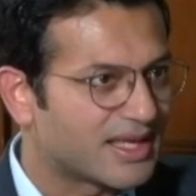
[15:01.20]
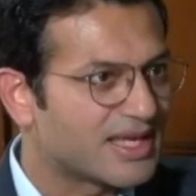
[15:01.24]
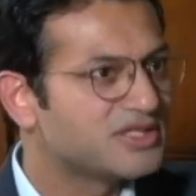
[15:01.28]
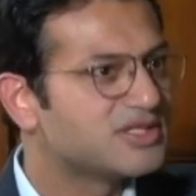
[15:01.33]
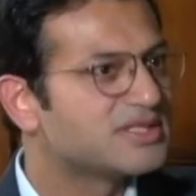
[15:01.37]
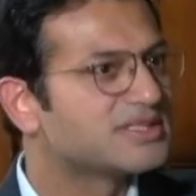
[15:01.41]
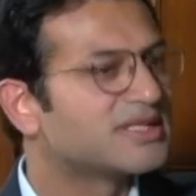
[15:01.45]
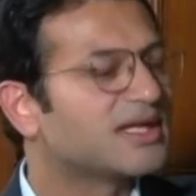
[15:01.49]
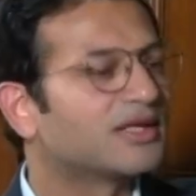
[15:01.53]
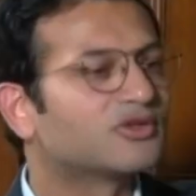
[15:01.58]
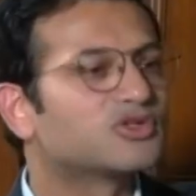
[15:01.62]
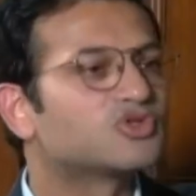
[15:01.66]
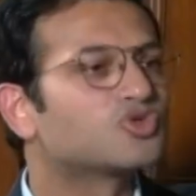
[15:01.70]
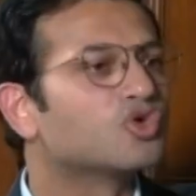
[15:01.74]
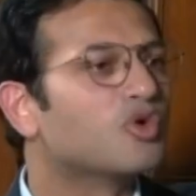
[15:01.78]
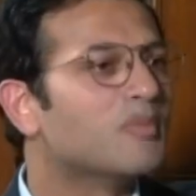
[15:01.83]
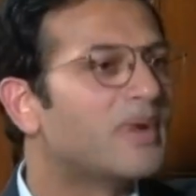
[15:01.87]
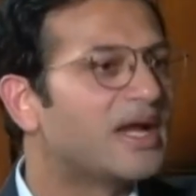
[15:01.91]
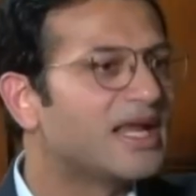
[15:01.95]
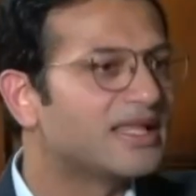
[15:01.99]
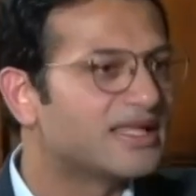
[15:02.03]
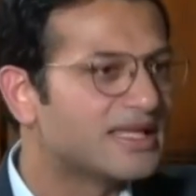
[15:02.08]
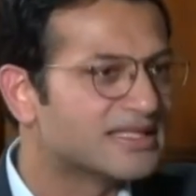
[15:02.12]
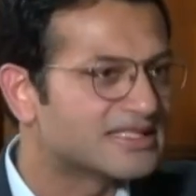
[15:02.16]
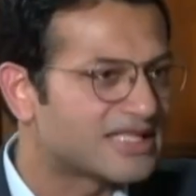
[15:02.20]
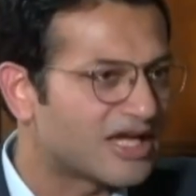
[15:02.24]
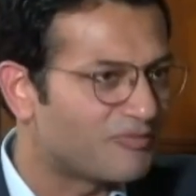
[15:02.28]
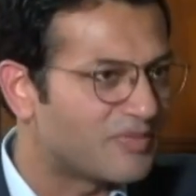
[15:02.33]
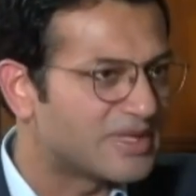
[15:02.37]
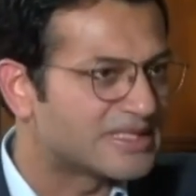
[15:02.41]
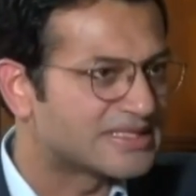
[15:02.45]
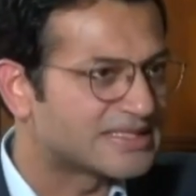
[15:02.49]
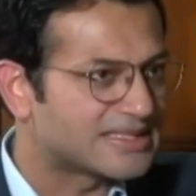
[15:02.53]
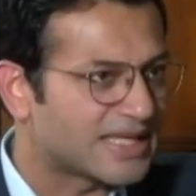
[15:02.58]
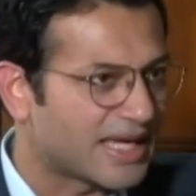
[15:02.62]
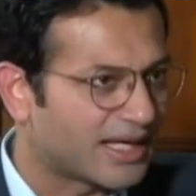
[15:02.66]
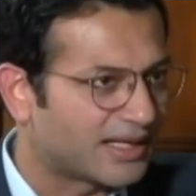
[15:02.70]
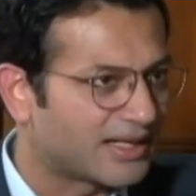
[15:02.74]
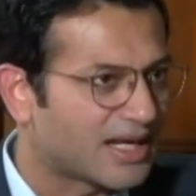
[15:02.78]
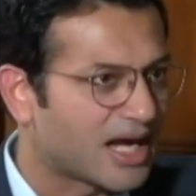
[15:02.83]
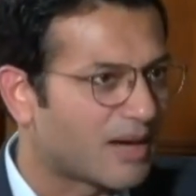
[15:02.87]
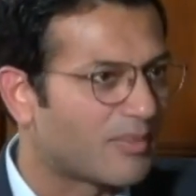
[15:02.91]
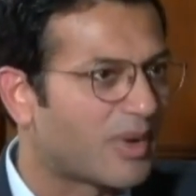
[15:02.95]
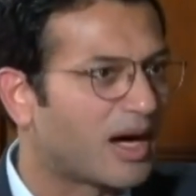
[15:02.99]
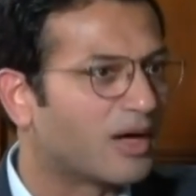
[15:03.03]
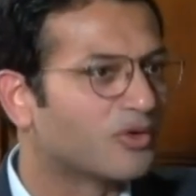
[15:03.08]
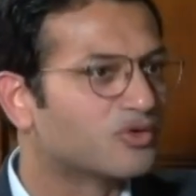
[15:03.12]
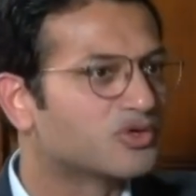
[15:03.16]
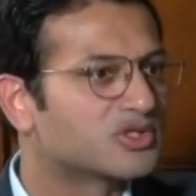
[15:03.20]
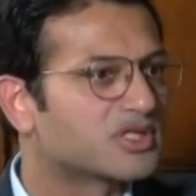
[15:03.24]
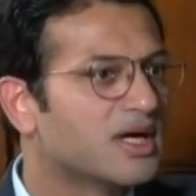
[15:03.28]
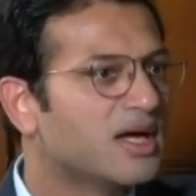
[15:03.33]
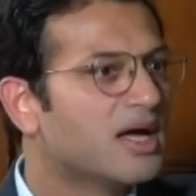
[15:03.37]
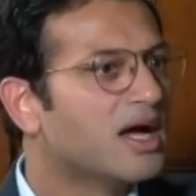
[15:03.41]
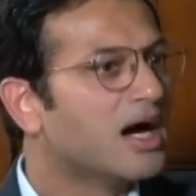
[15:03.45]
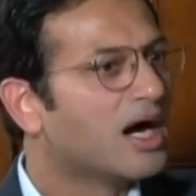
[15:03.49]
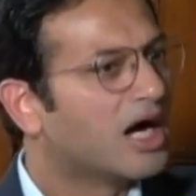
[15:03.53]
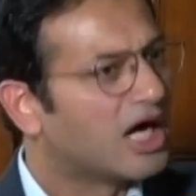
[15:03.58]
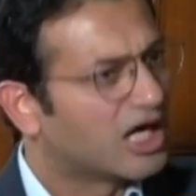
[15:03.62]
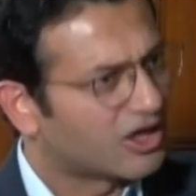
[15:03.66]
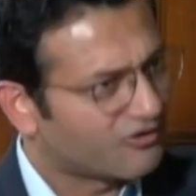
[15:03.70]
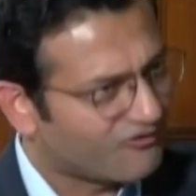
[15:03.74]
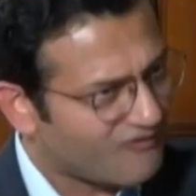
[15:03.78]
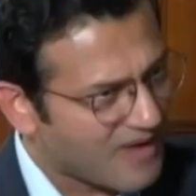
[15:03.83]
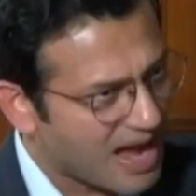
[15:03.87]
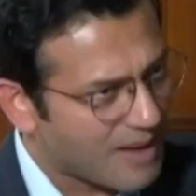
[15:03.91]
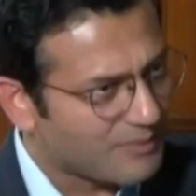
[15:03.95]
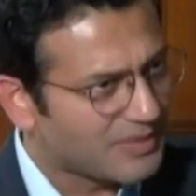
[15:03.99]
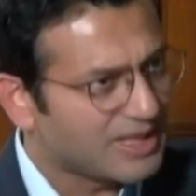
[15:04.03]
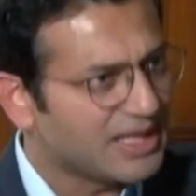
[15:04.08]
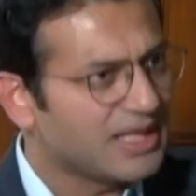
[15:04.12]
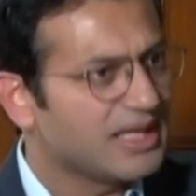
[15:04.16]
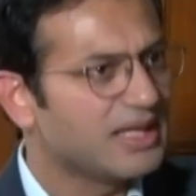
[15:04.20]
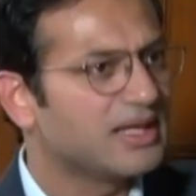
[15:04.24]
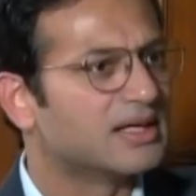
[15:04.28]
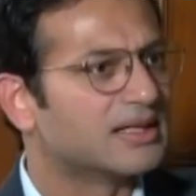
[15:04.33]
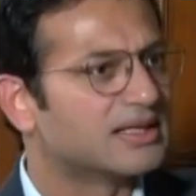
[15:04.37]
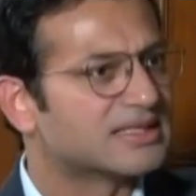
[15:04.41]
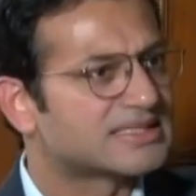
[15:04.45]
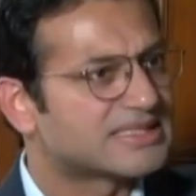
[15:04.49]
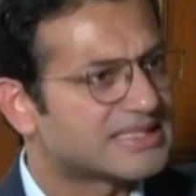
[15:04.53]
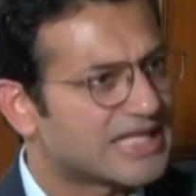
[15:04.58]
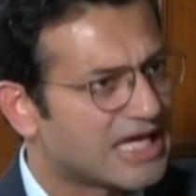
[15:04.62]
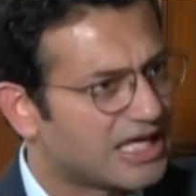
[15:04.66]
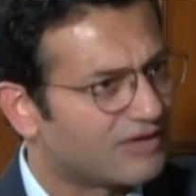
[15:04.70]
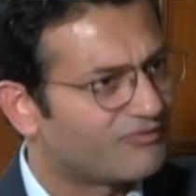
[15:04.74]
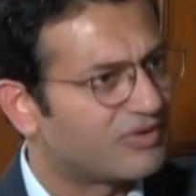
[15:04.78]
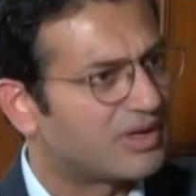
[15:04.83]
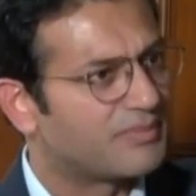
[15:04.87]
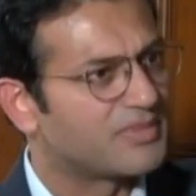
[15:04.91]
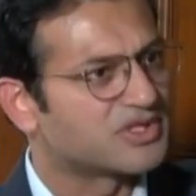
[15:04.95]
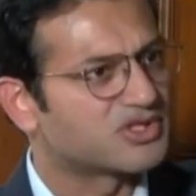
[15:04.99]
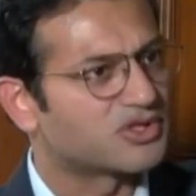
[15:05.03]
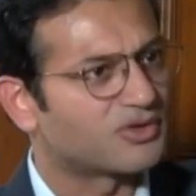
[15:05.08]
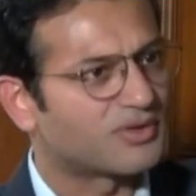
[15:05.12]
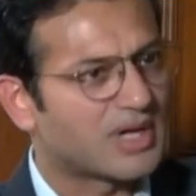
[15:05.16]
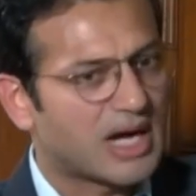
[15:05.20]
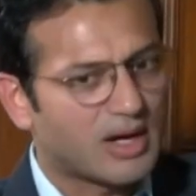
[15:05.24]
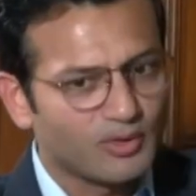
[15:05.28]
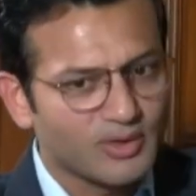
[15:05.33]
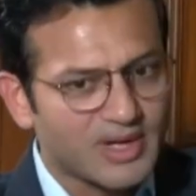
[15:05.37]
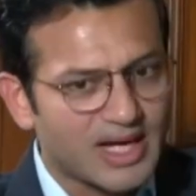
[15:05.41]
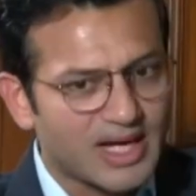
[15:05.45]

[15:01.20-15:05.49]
and she said so many things have been said about her family, herself, and Mr. Rahul